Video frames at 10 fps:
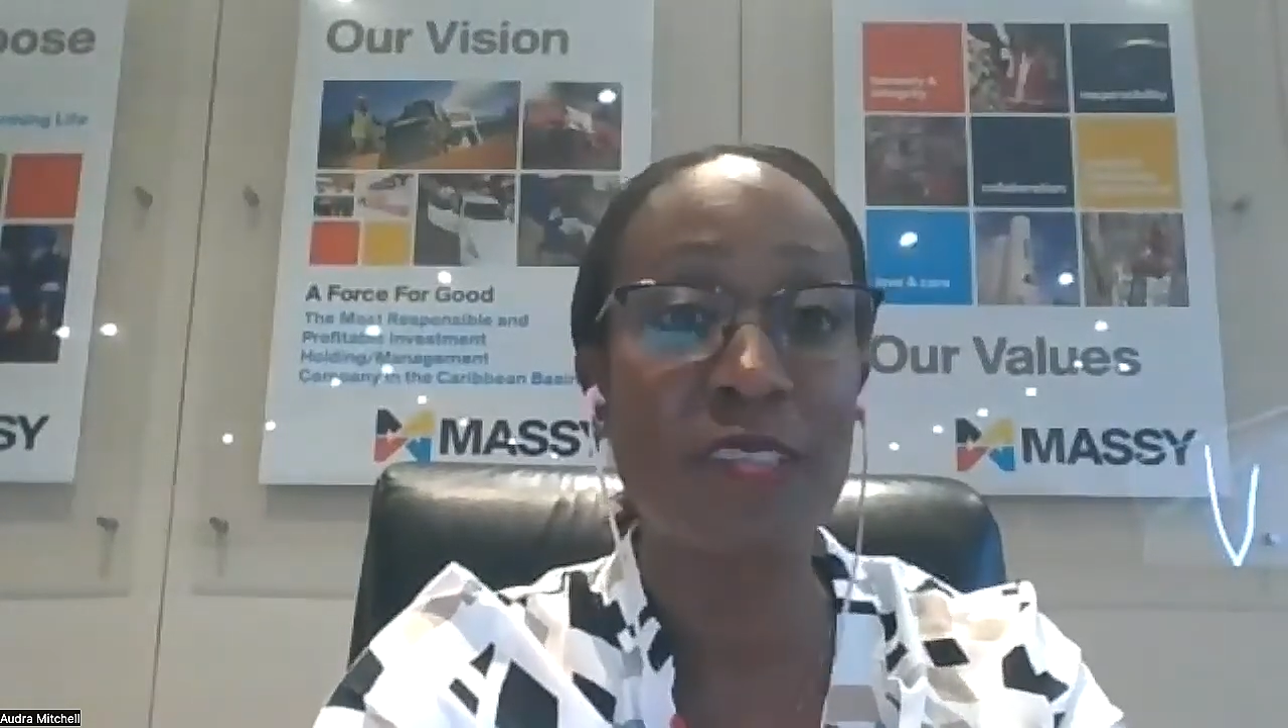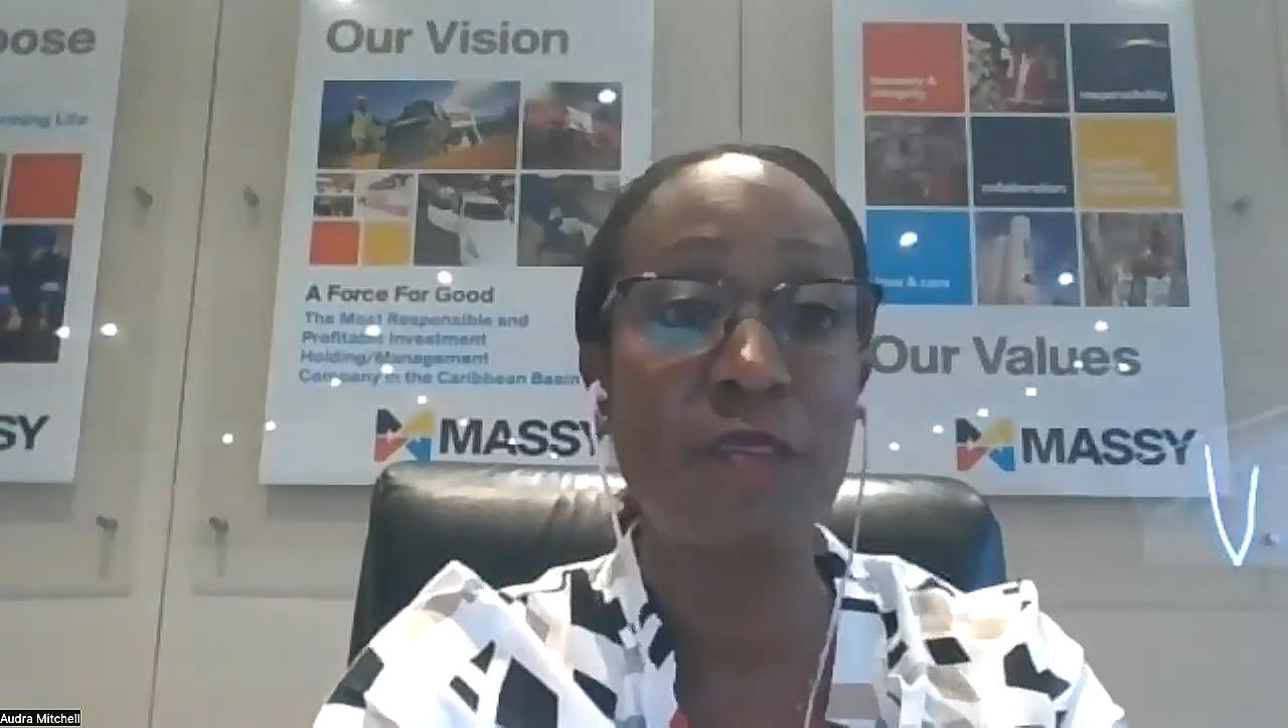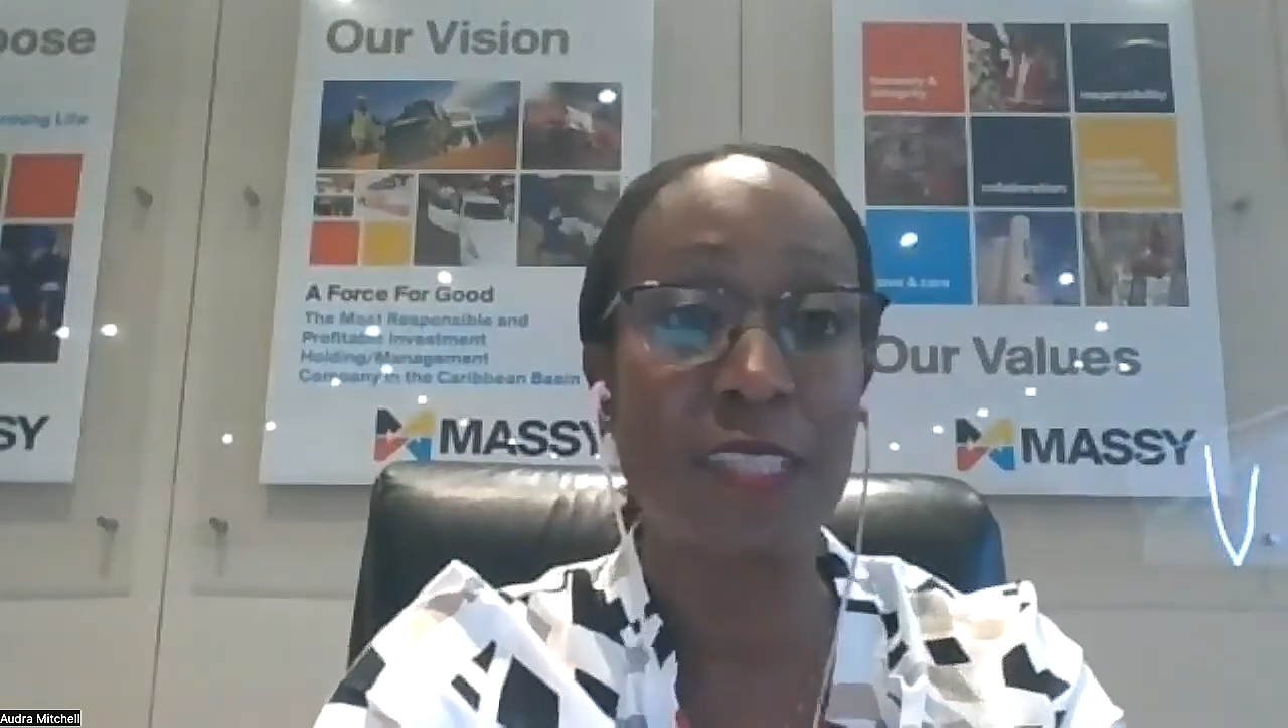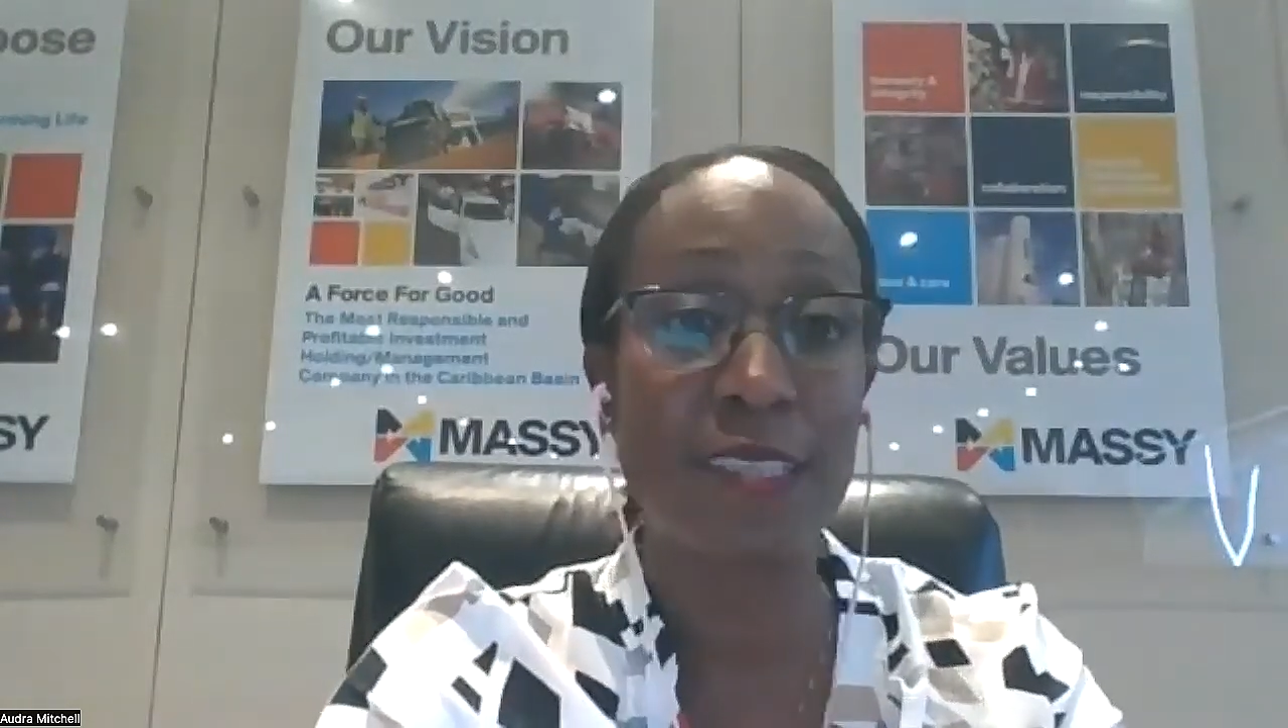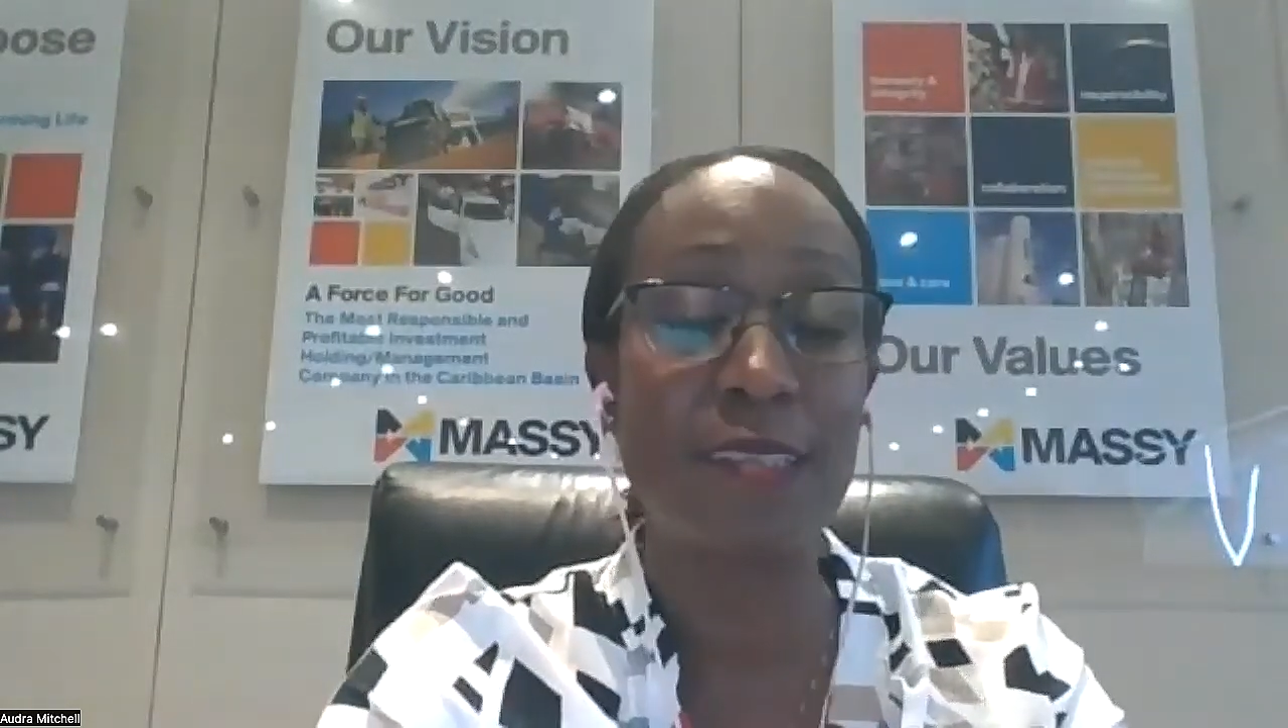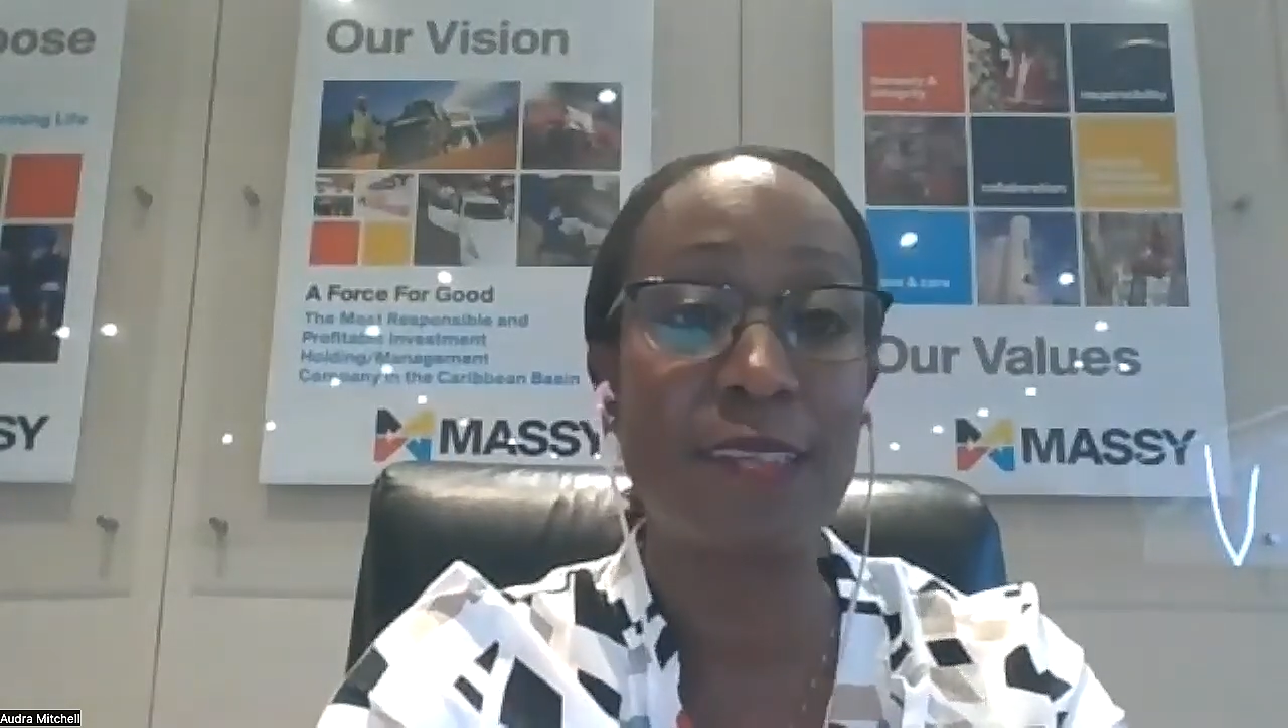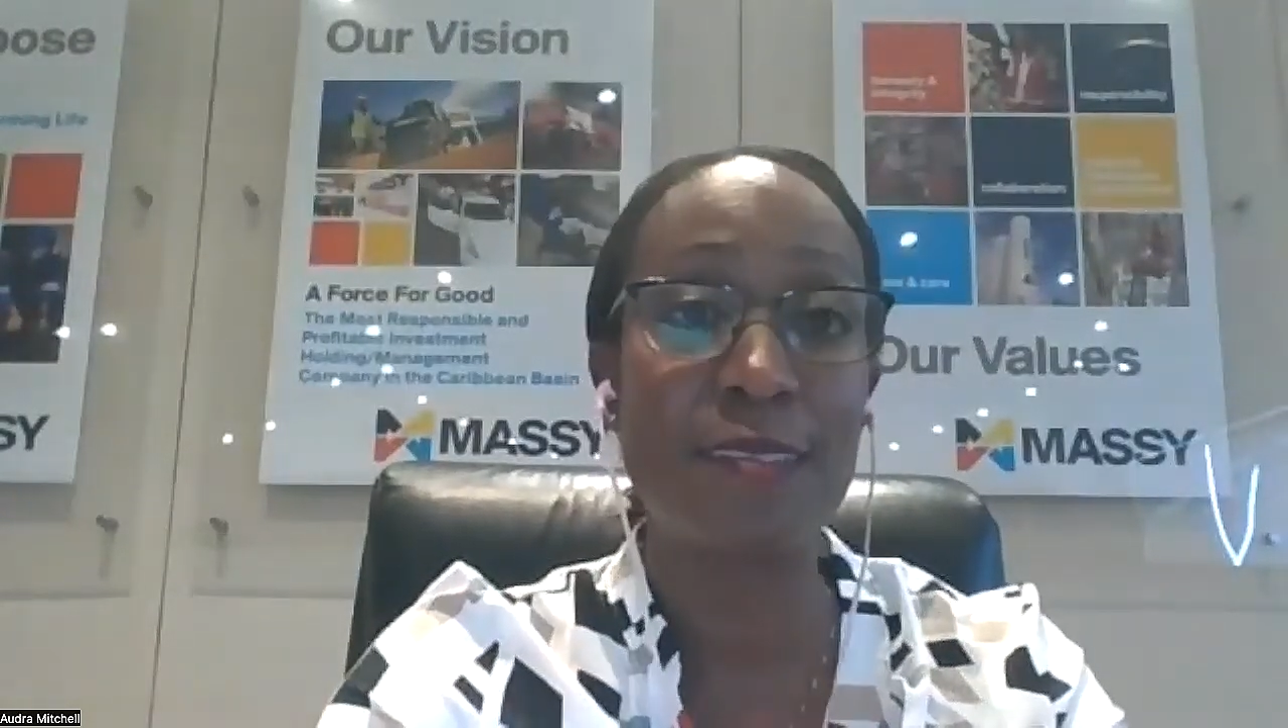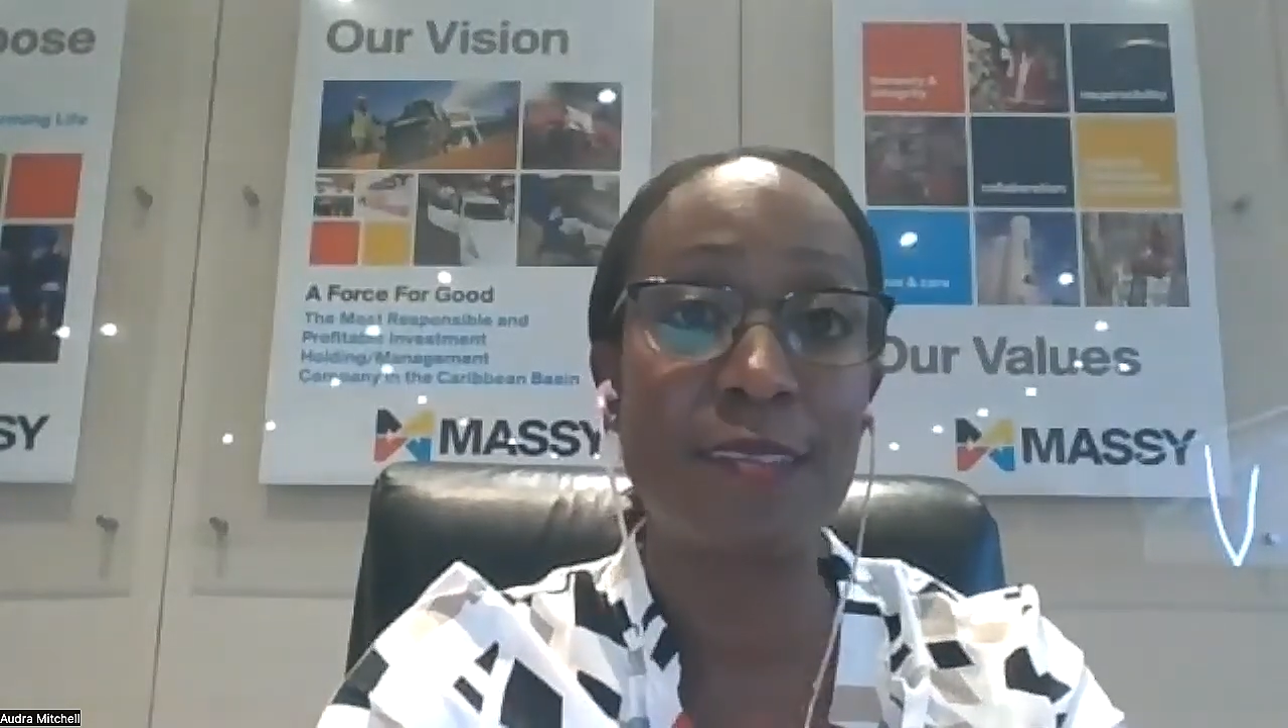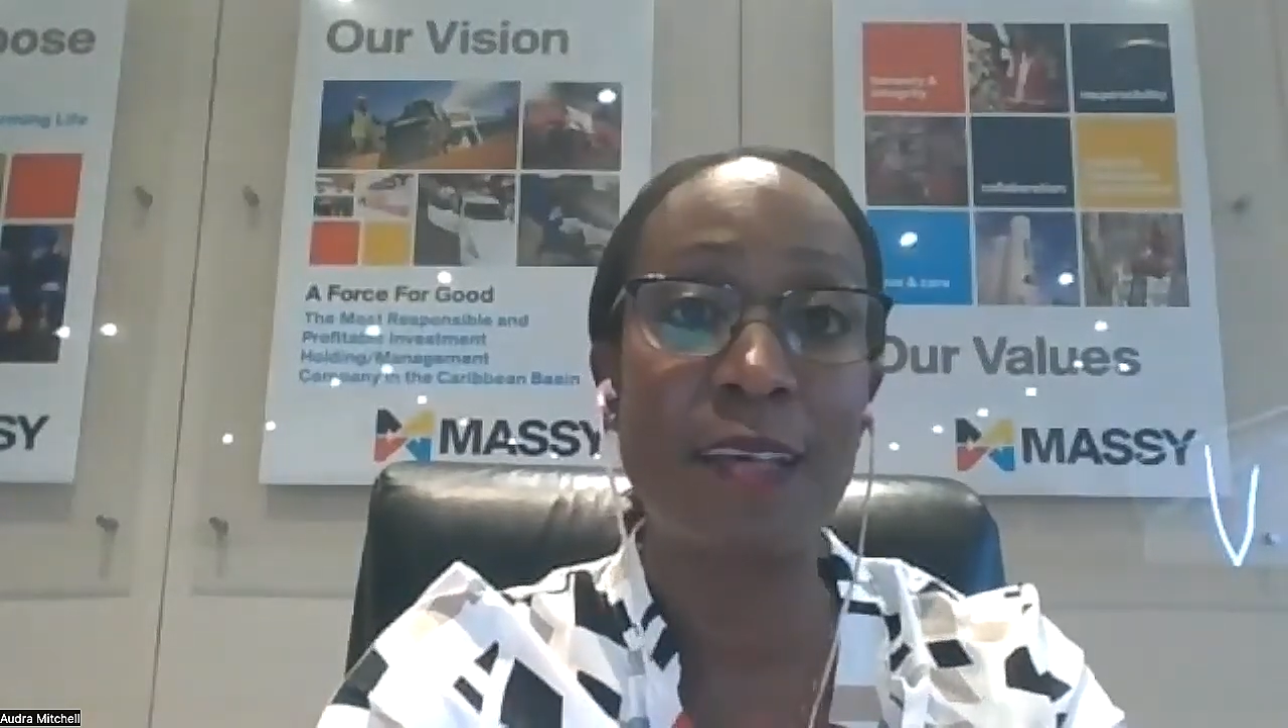services